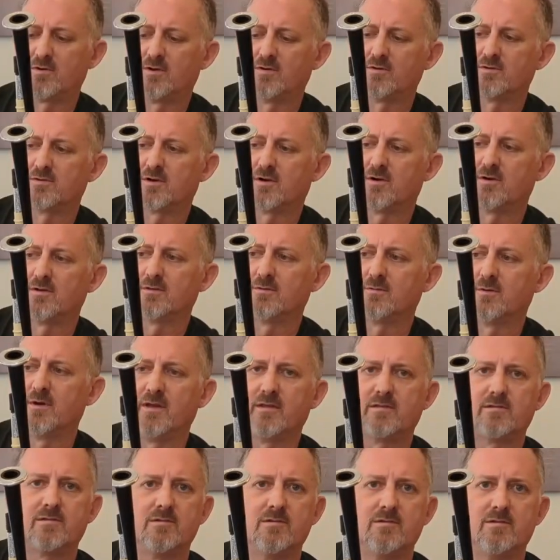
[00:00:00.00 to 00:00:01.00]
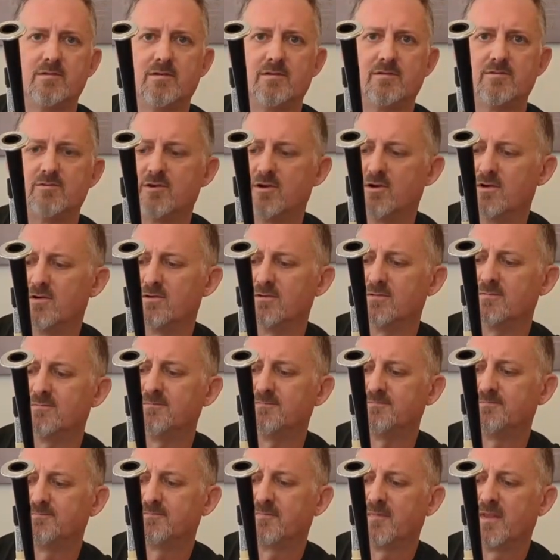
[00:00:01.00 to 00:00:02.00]
goes all the way through the drone.
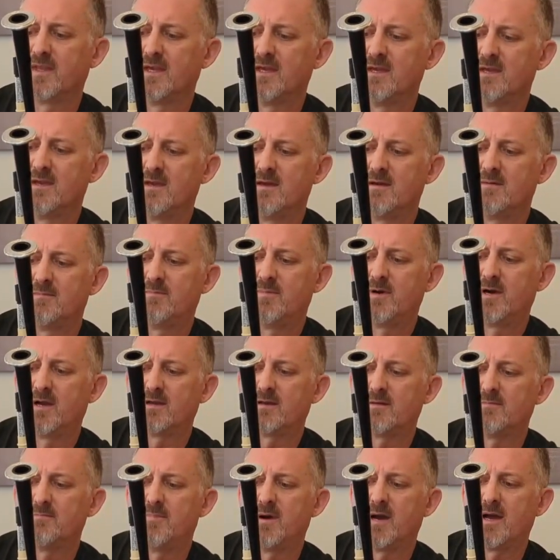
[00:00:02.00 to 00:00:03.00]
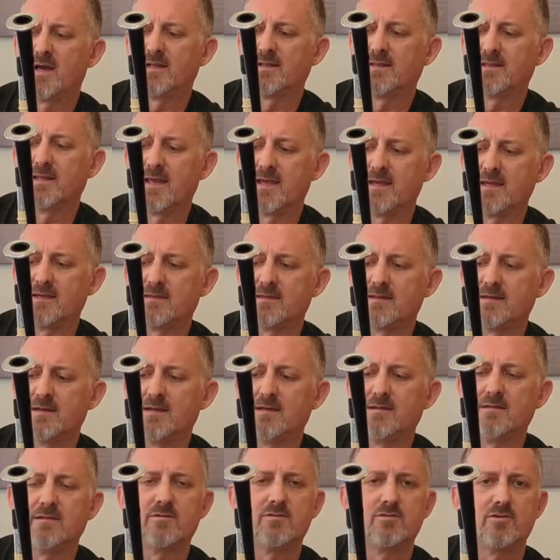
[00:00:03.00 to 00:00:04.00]
But by
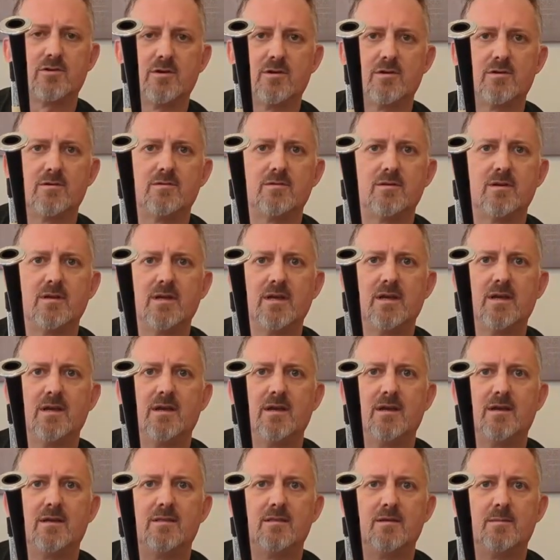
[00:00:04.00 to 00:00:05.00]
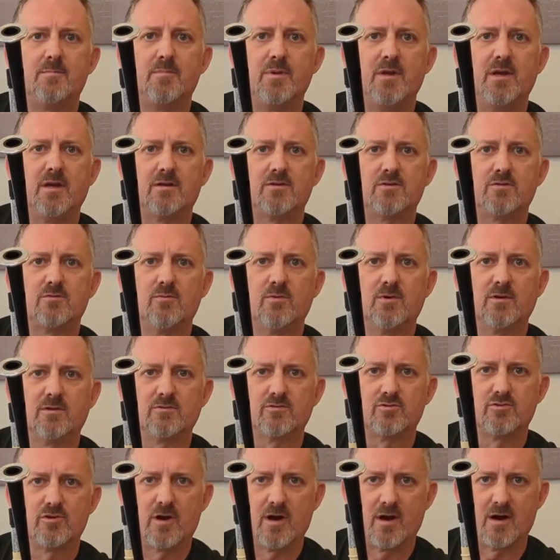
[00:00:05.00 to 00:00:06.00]
lengthening the drone, the pitch
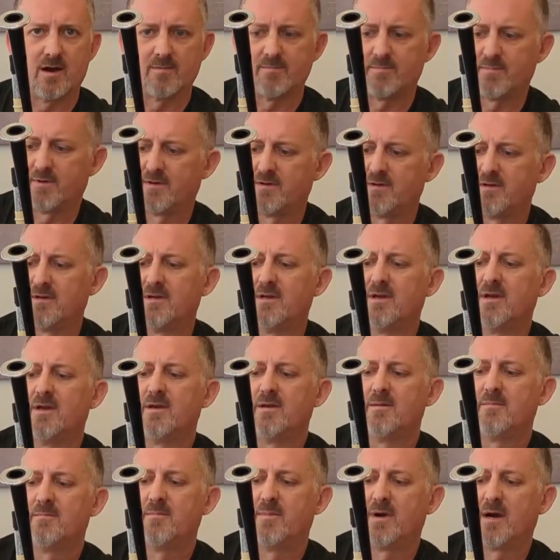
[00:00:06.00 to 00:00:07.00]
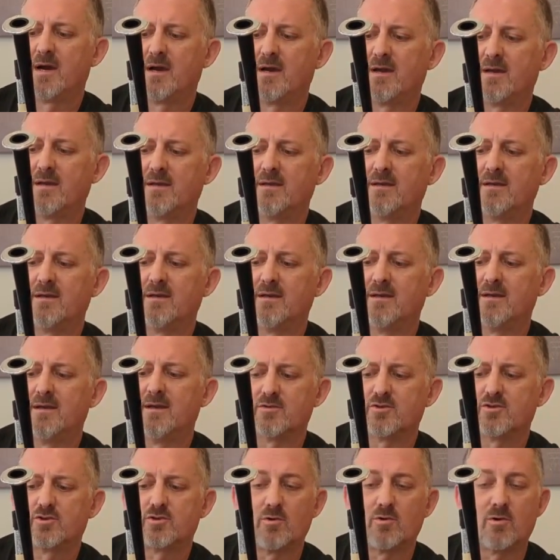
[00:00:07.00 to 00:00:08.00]
will drop. By
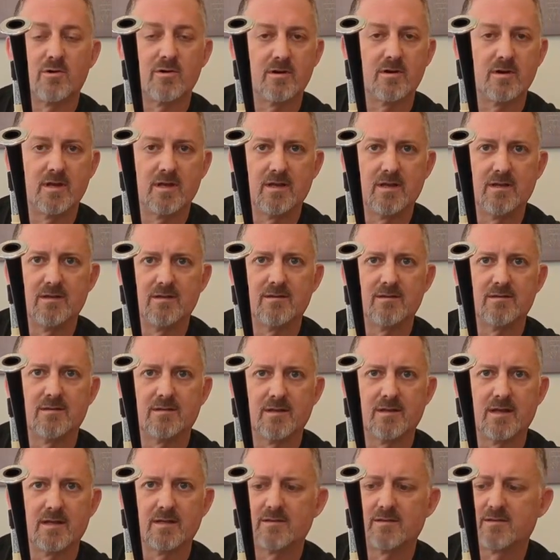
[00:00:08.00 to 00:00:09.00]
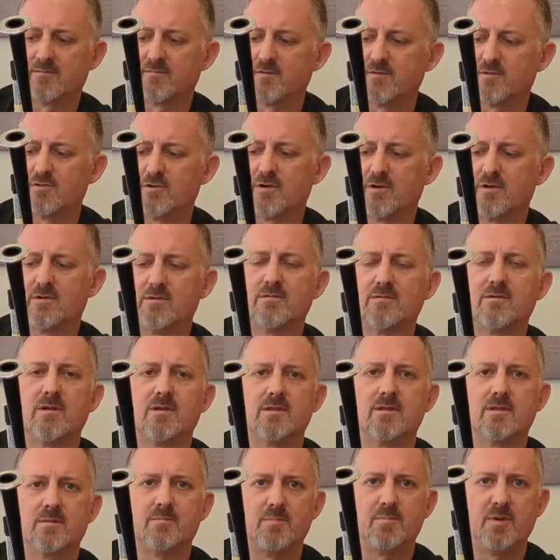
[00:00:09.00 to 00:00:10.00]
shortening the length of the
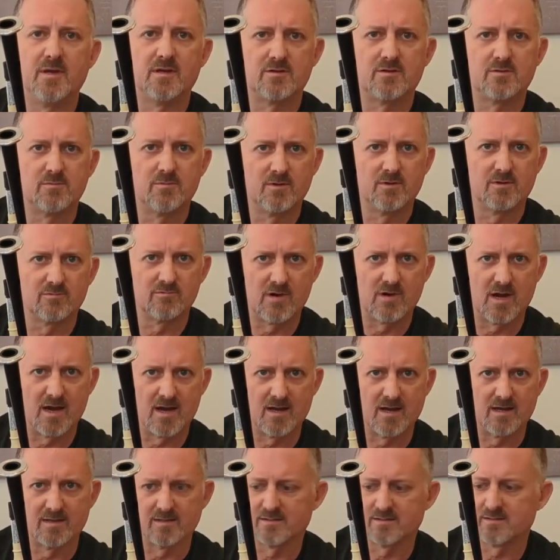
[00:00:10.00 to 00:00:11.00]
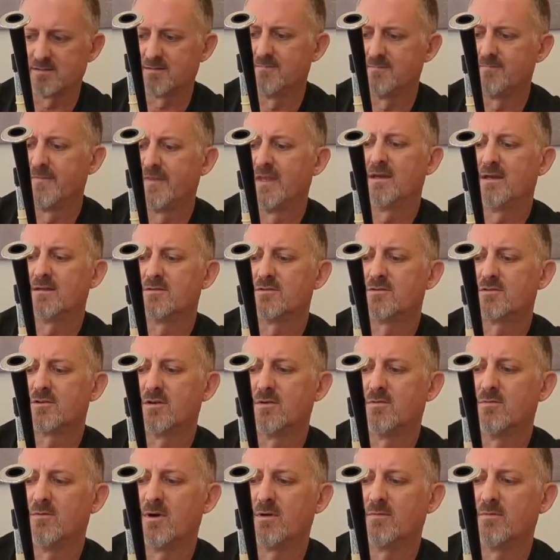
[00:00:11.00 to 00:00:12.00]
drone, the pitch will rise. And
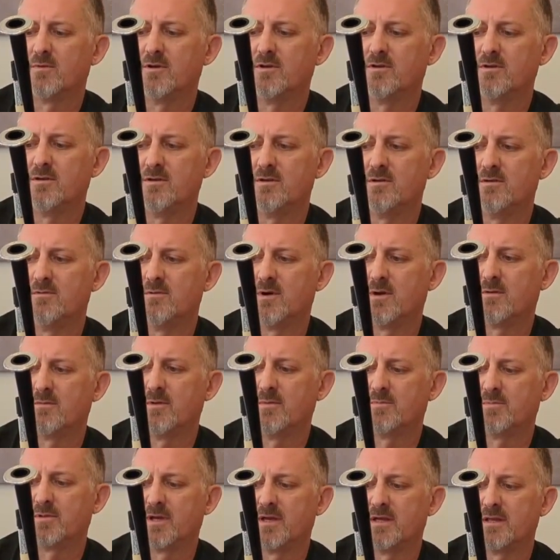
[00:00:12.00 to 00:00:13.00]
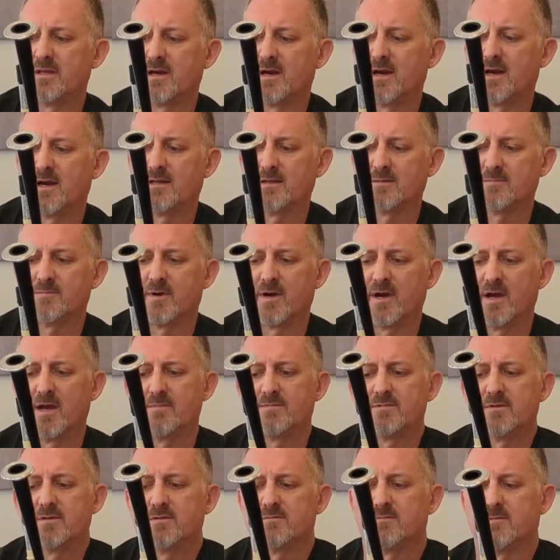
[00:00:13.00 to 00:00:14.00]
so what we do when we play the Highland
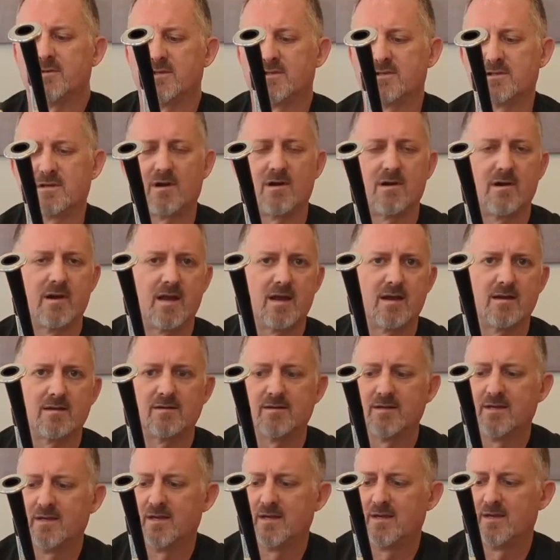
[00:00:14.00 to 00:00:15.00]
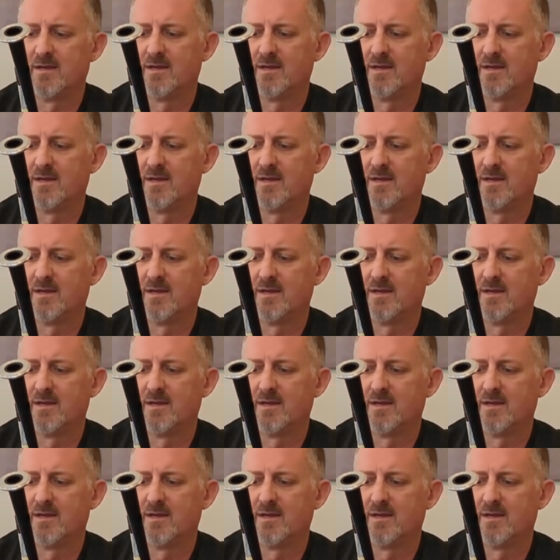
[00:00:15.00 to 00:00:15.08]
pipes is we start out